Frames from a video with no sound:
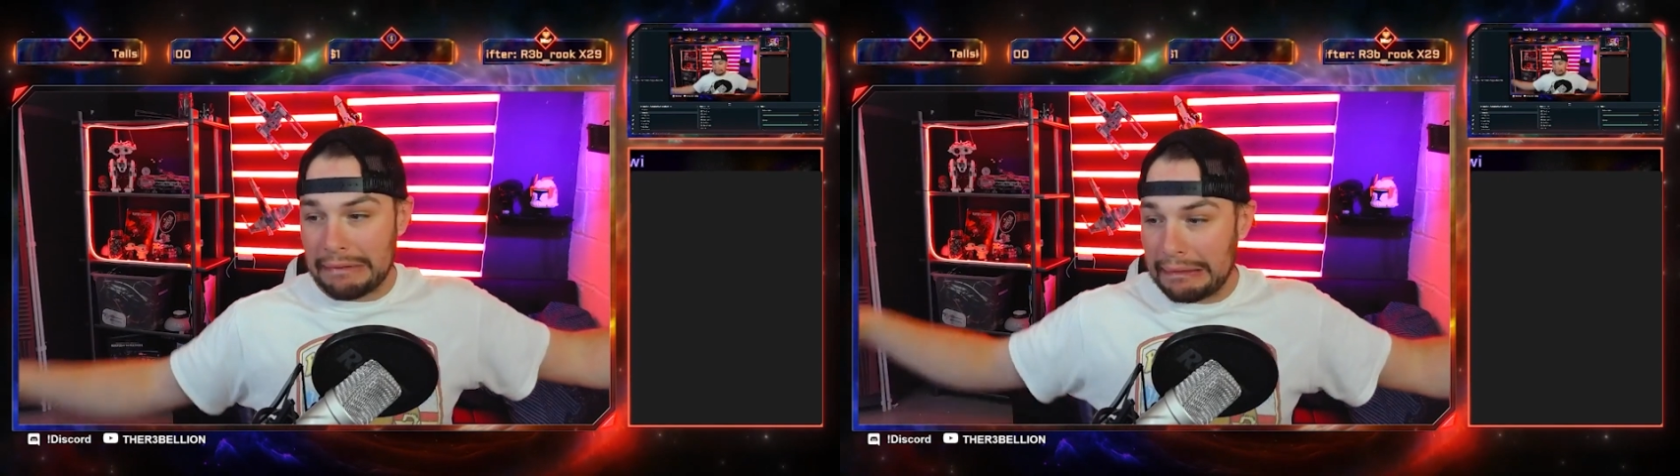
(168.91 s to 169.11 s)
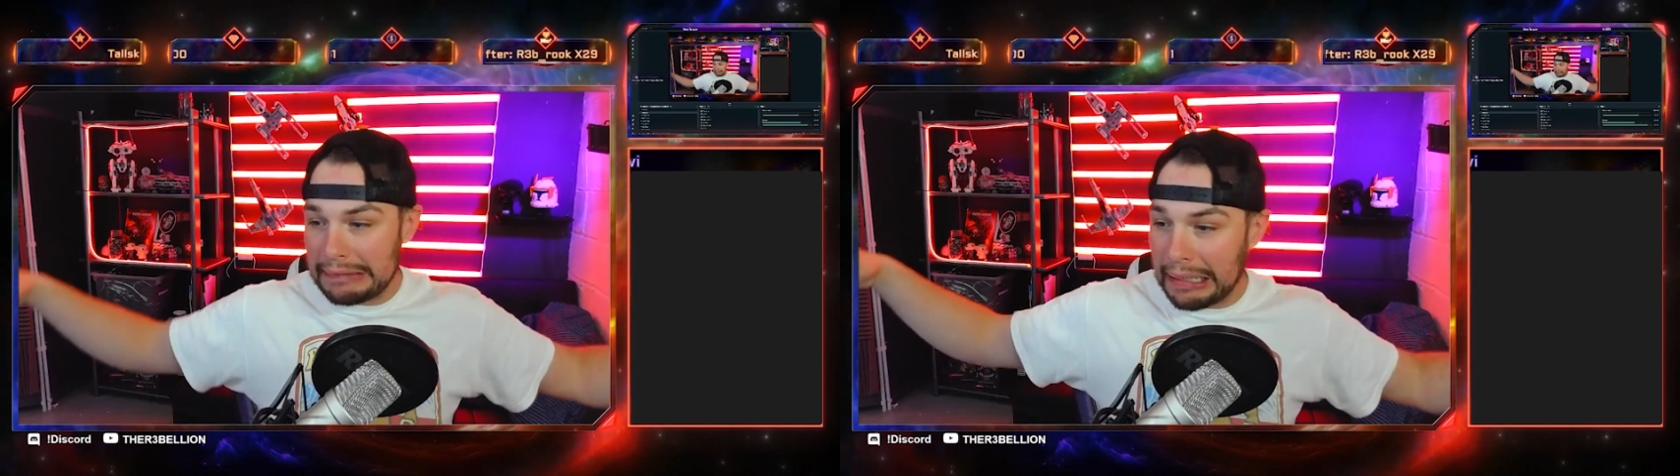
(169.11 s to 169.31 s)

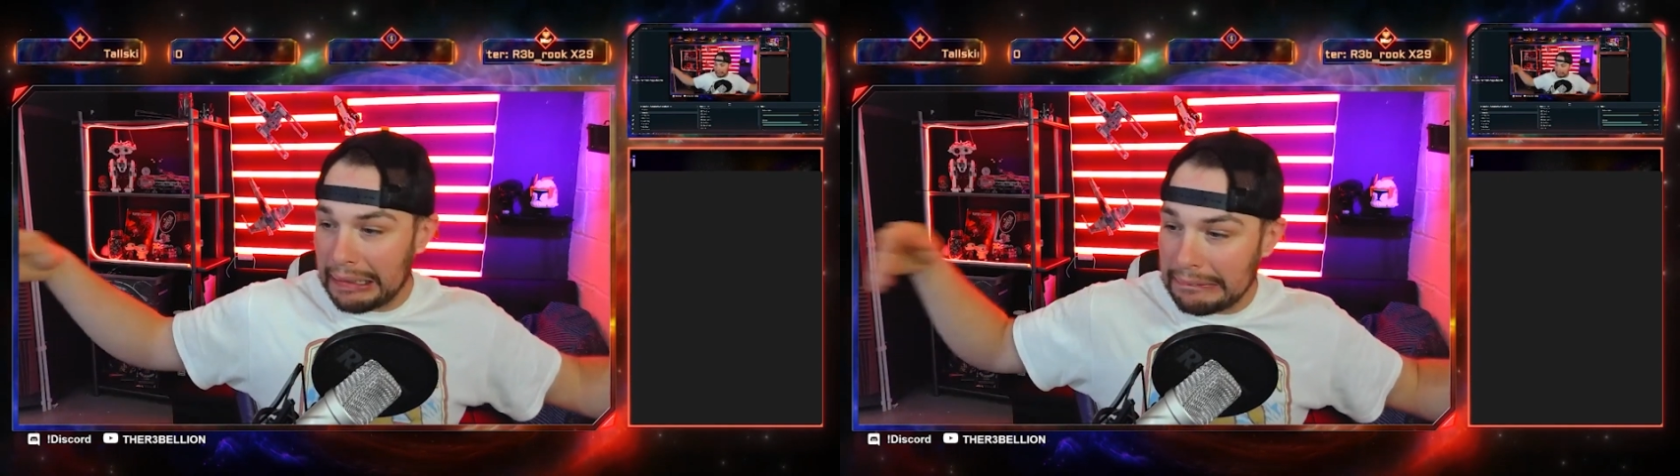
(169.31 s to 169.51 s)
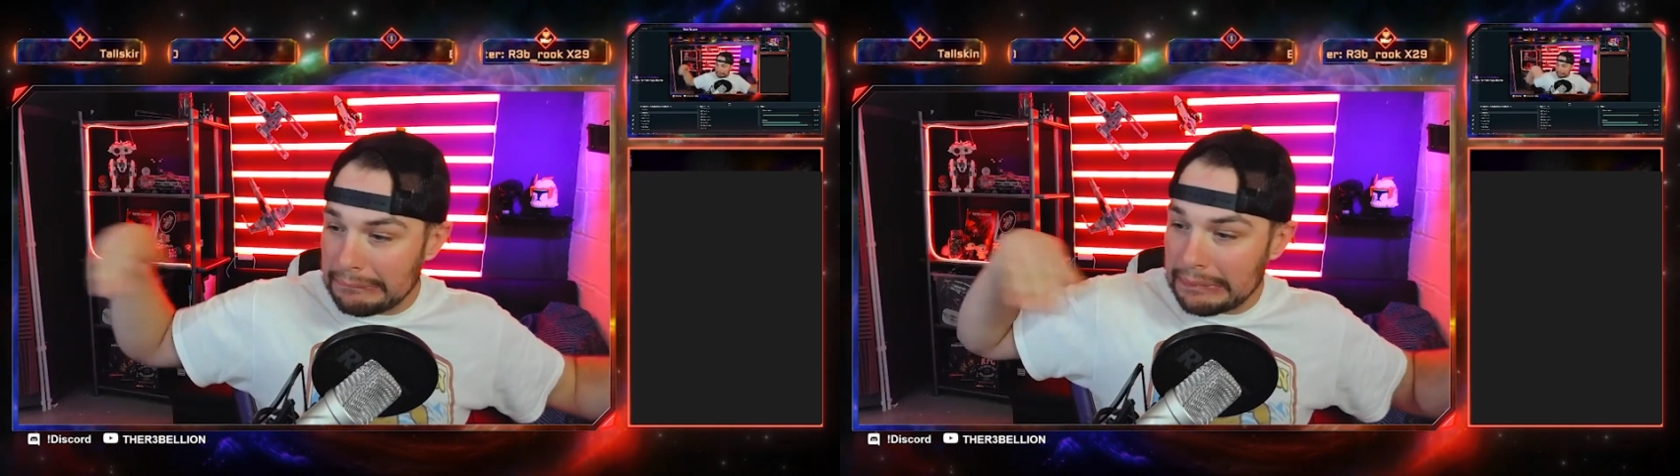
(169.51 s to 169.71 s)
And
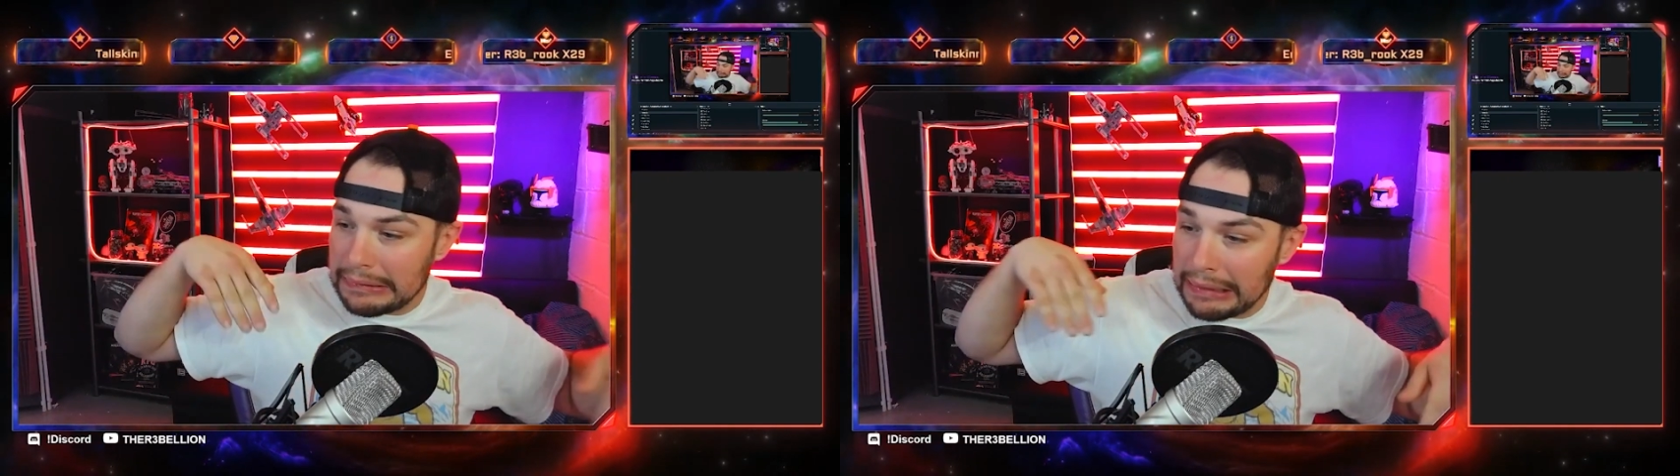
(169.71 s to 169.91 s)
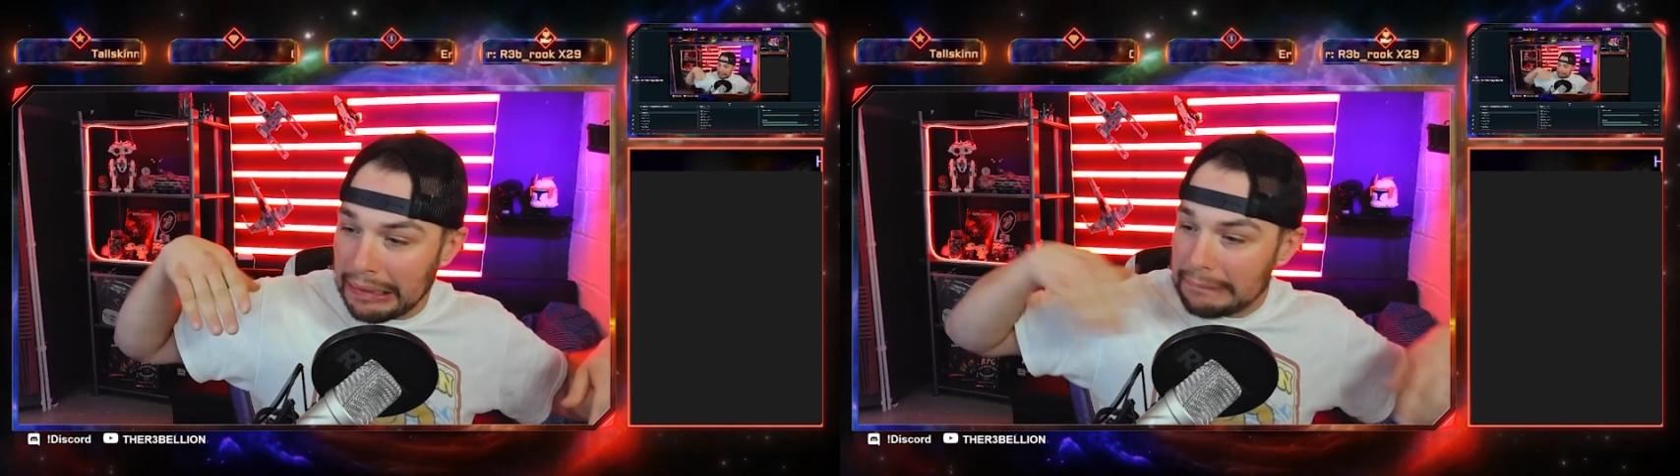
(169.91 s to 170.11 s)
uh,
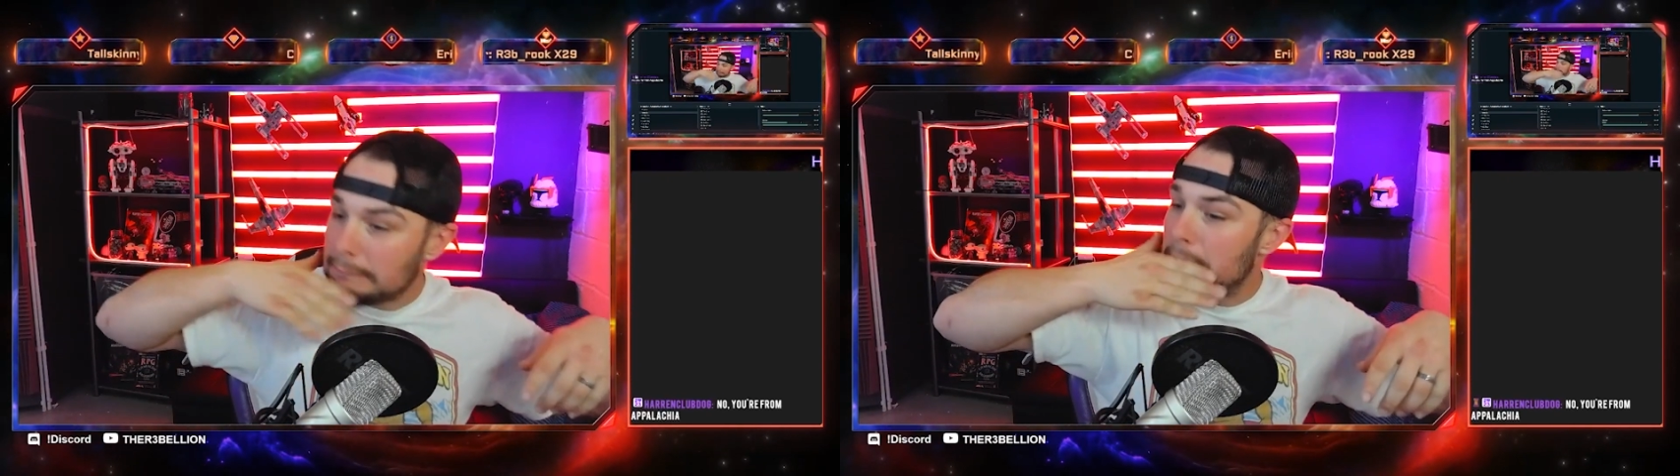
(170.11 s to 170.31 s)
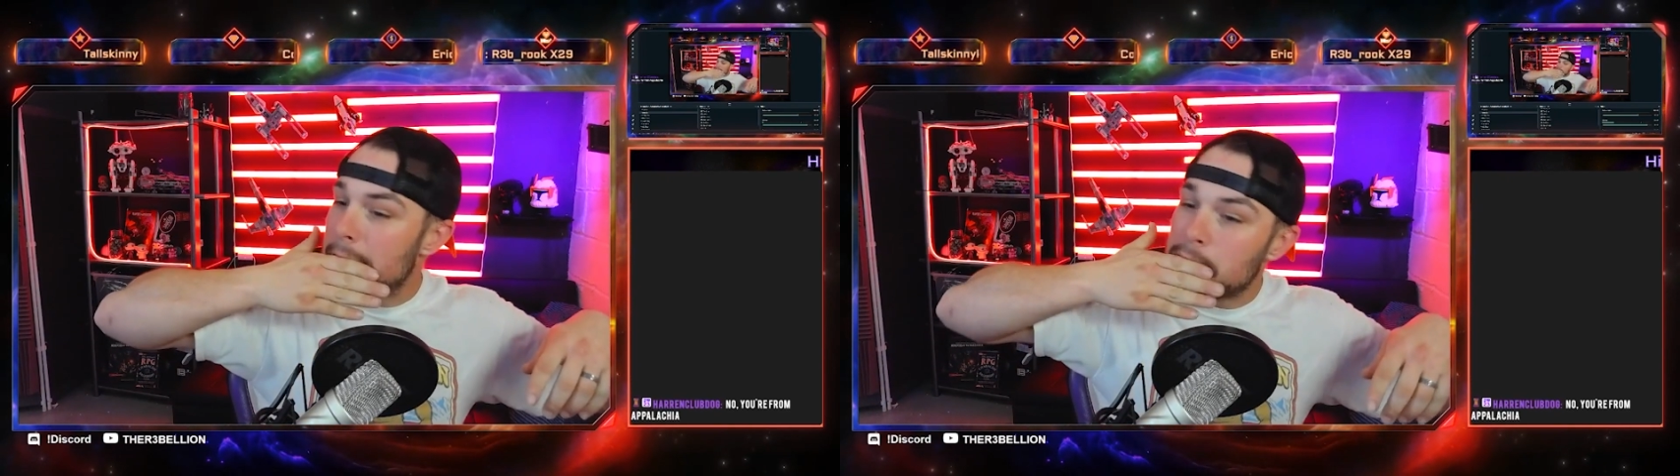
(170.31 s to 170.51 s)
when
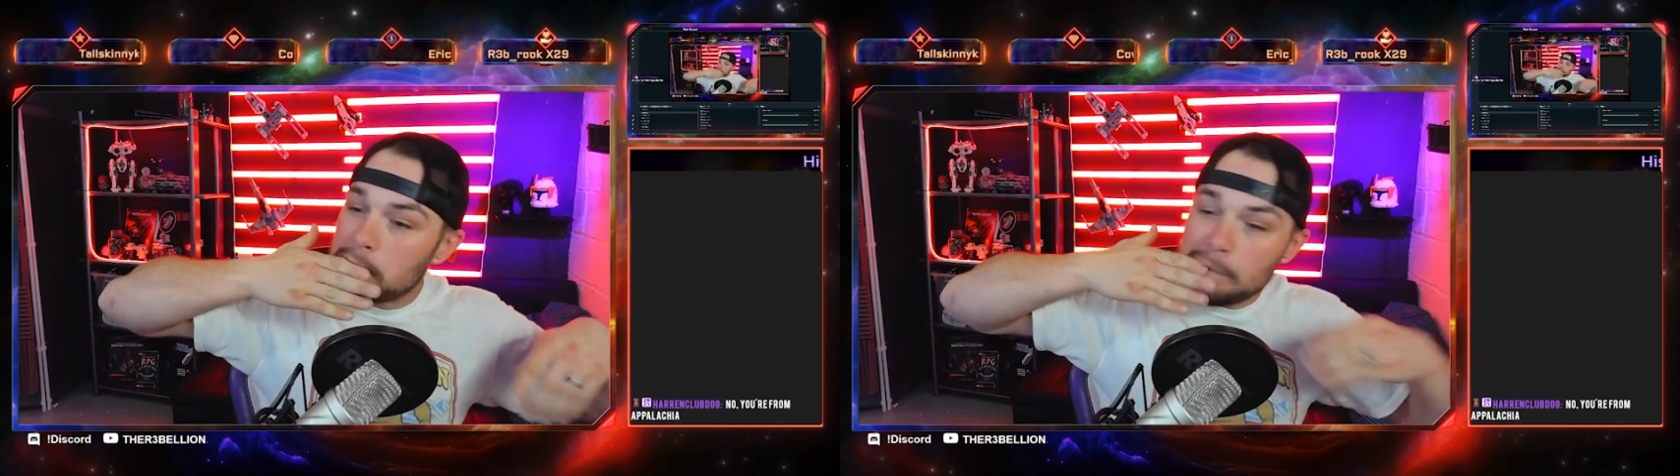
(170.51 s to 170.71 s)
uh,